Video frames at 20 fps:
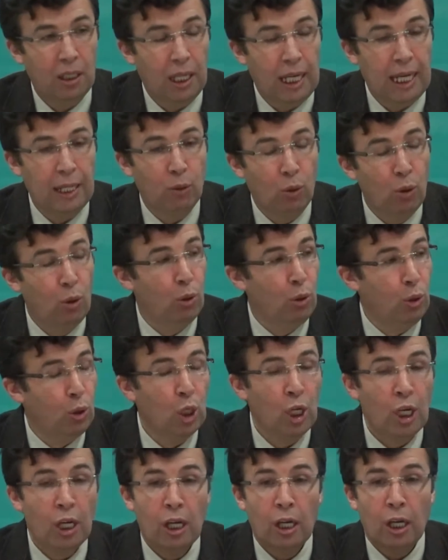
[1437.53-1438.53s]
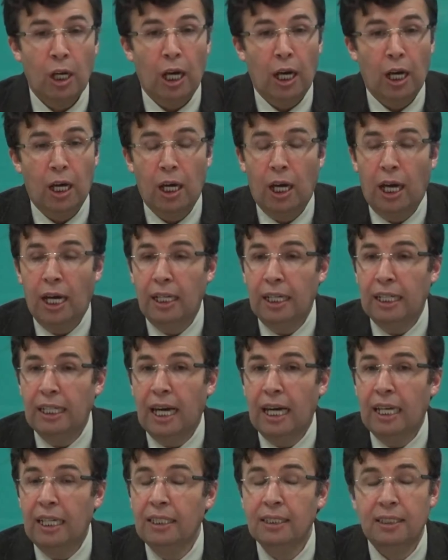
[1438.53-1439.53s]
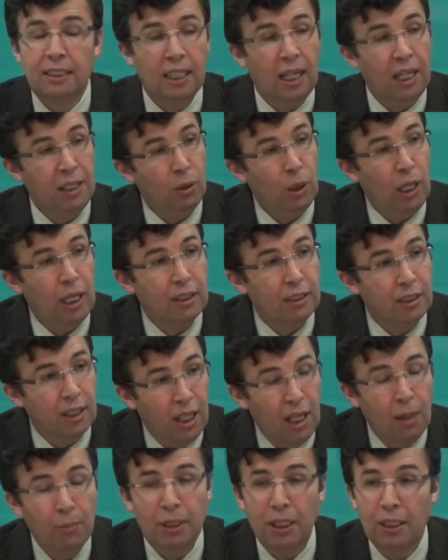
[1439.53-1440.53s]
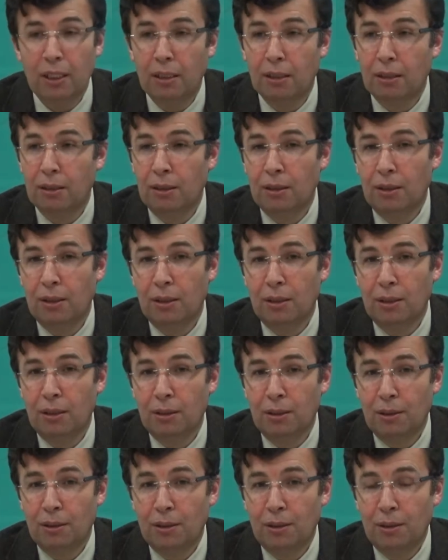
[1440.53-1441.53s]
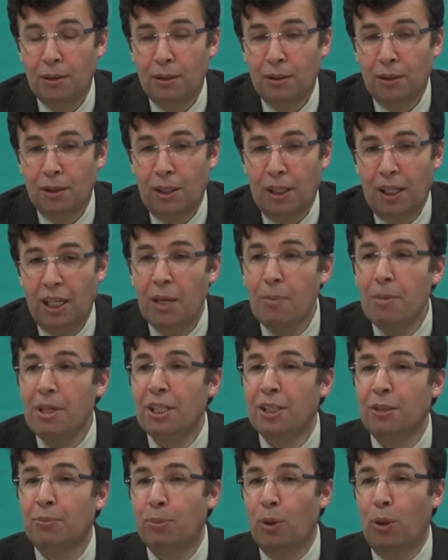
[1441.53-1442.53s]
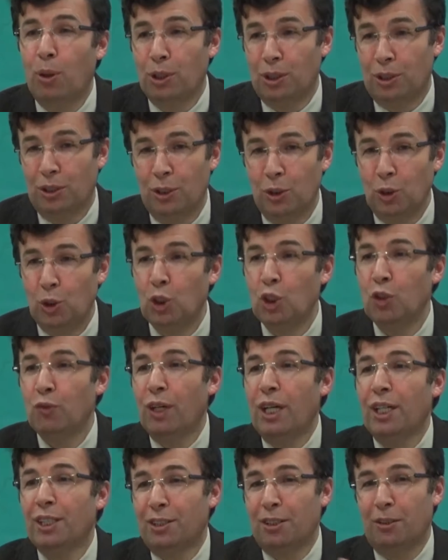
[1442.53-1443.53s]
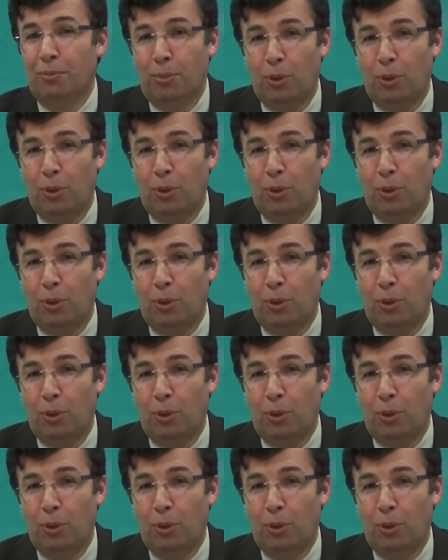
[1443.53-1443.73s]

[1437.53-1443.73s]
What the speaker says: and or al-insan al-kamil, eminent person, universal